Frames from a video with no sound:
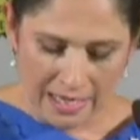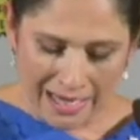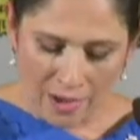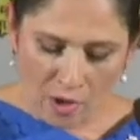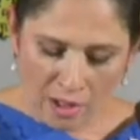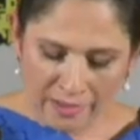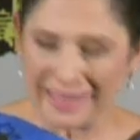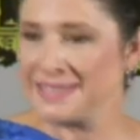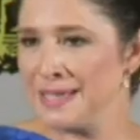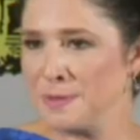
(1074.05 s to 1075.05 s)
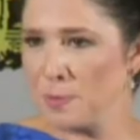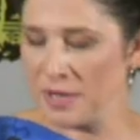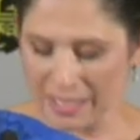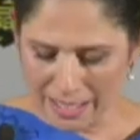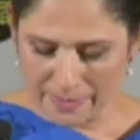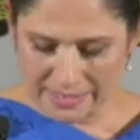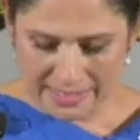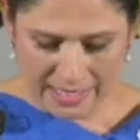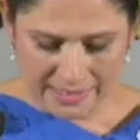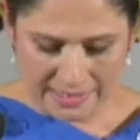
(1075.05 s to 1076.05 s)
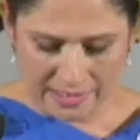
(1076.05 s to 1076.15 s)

Now, all of that seems pretty common sense,